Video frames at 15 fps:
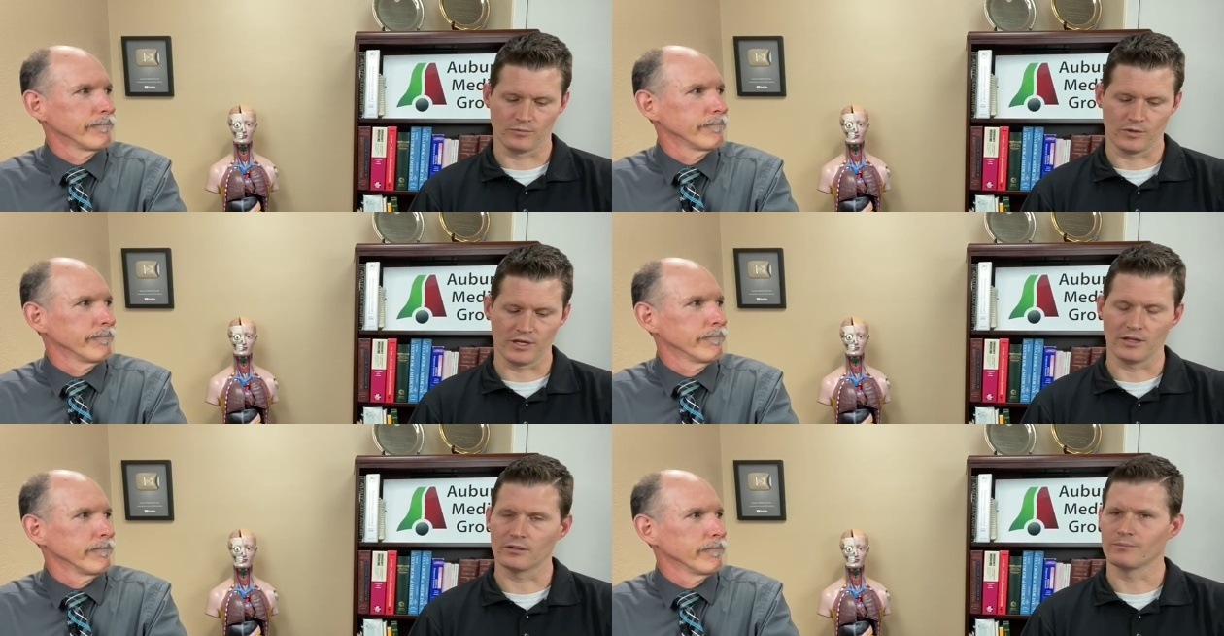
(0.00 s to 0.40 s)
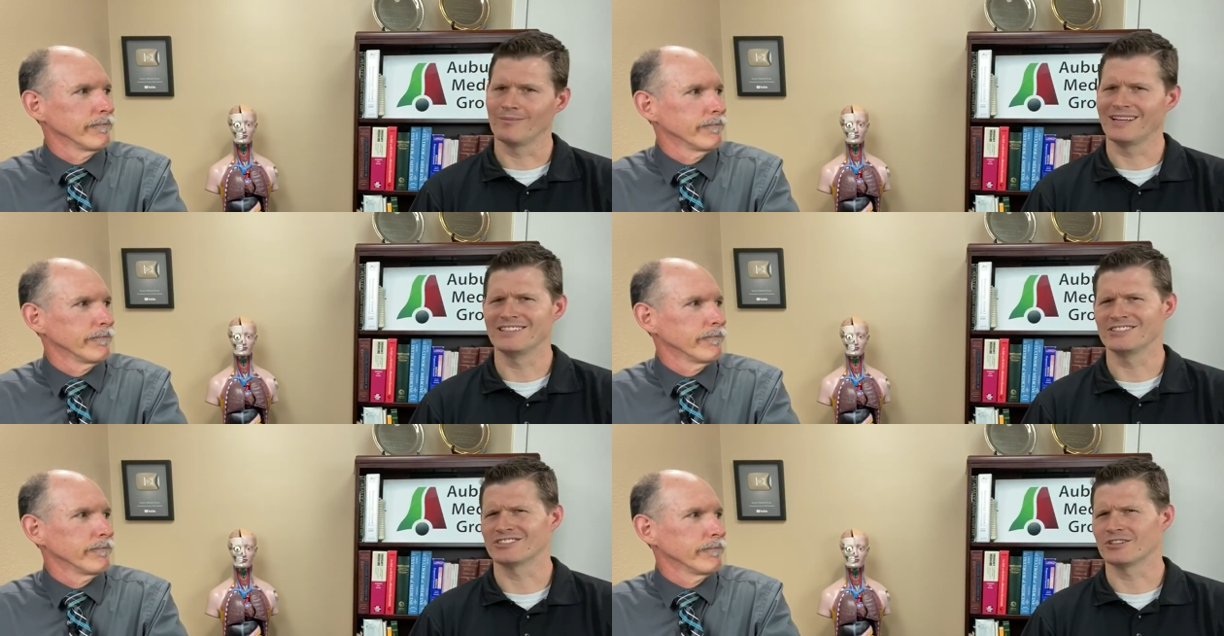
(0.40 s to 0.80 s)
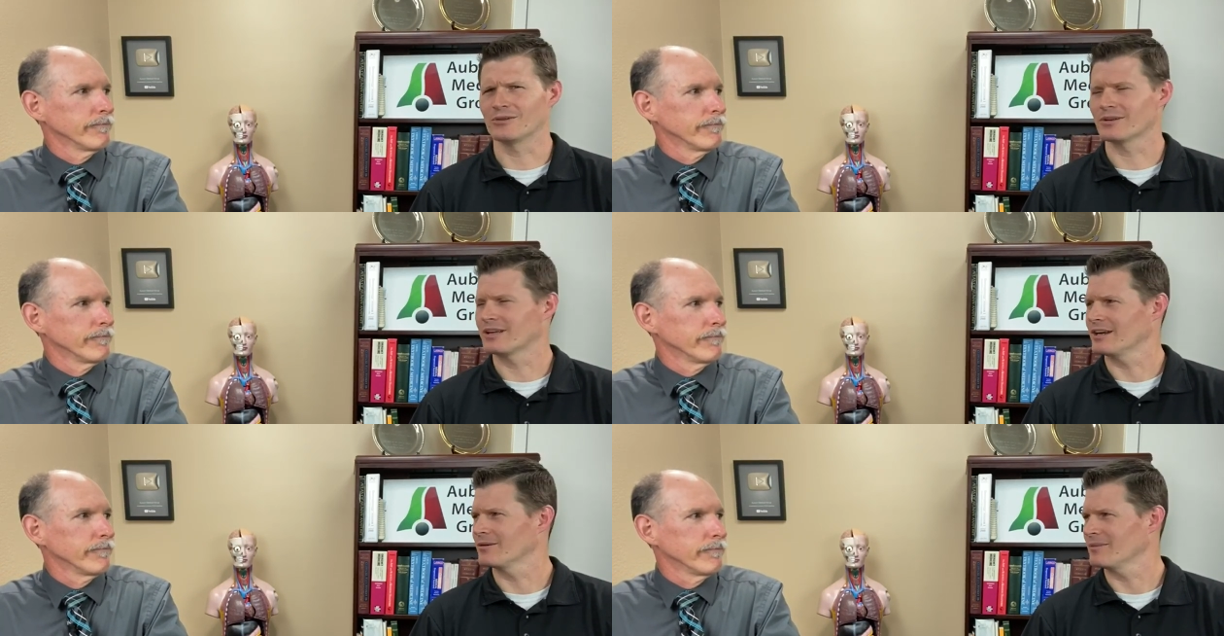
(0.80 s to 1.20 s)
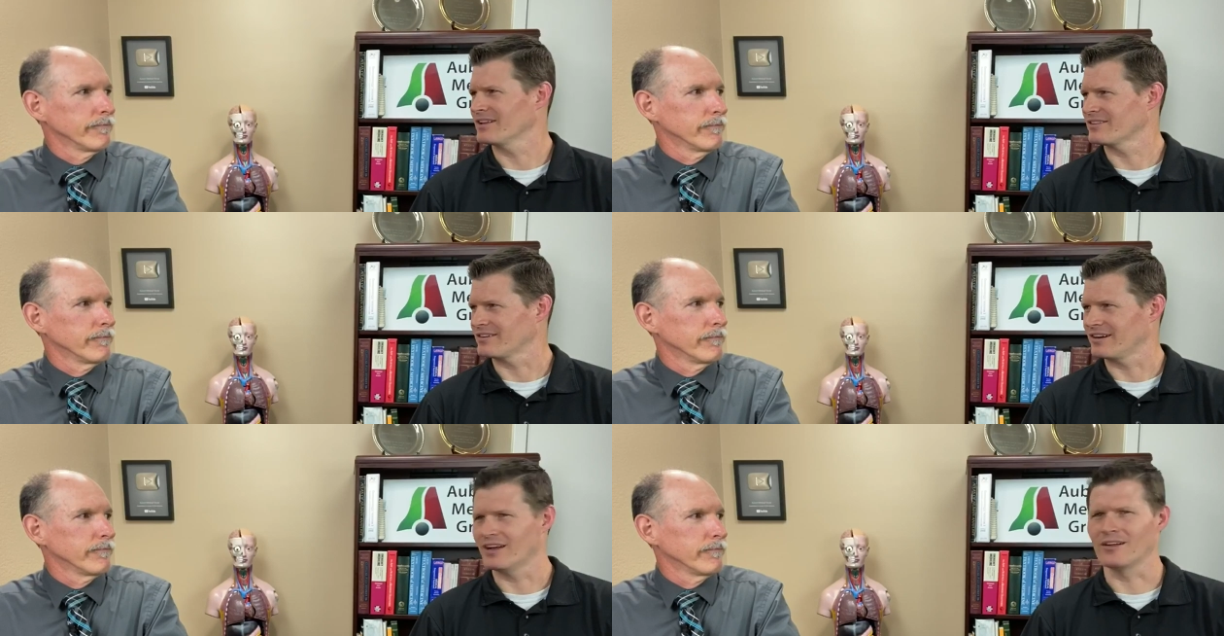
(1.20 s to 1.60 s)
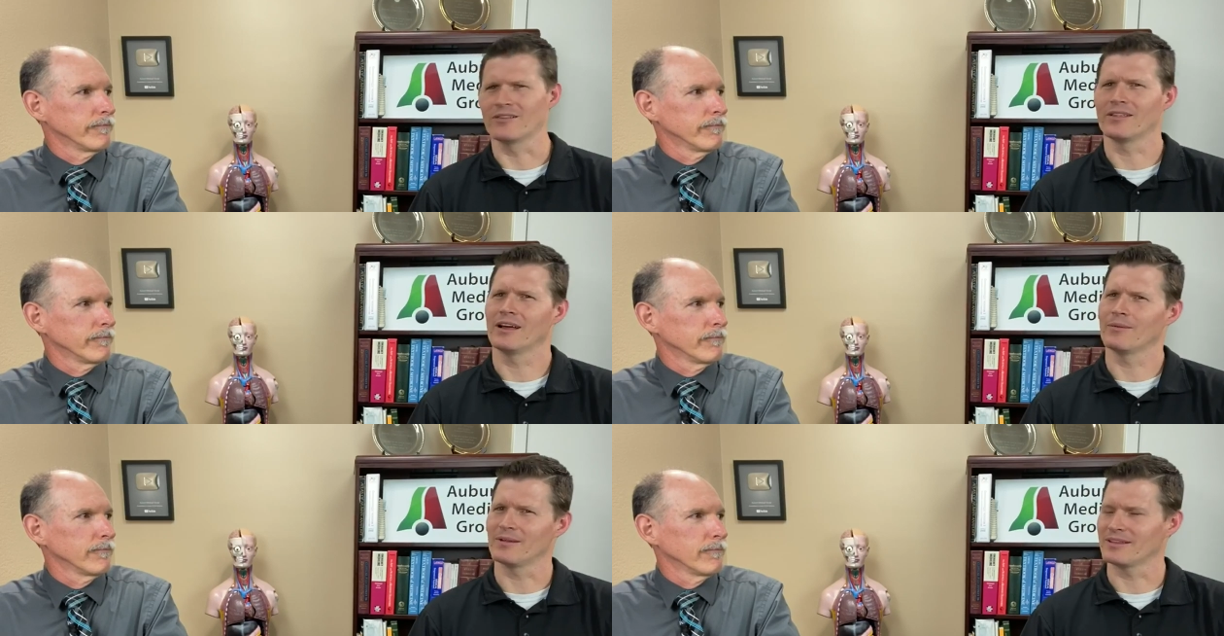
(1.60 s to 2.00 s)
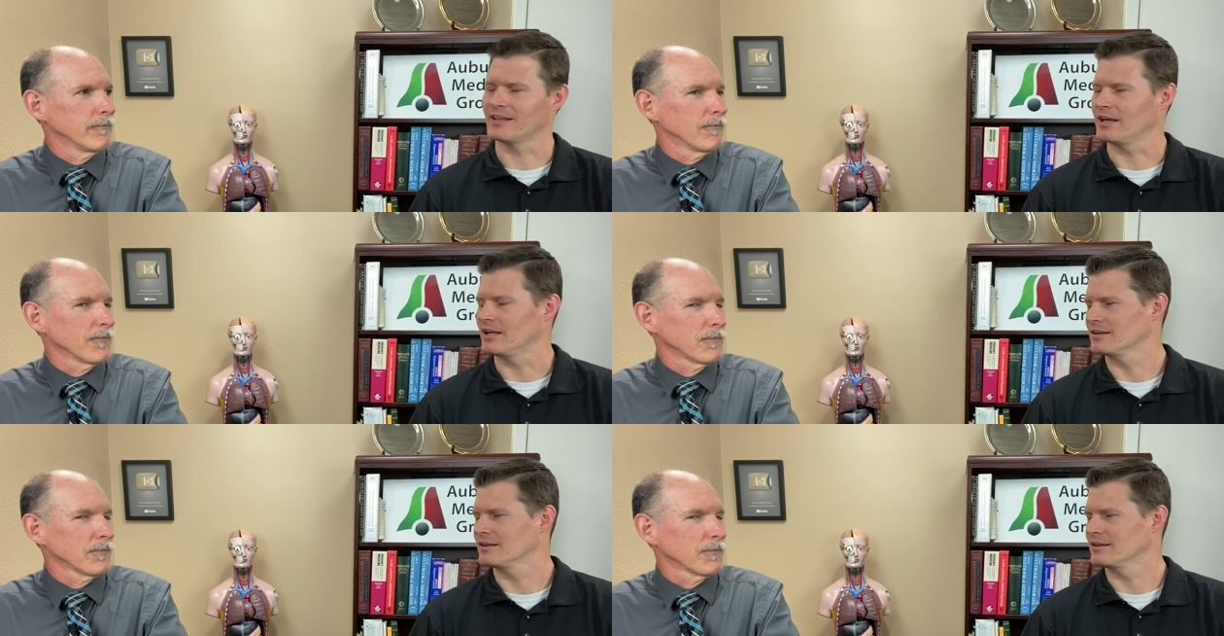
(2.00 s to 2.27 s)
Speaker 1: Well, men just don't care about their health. How about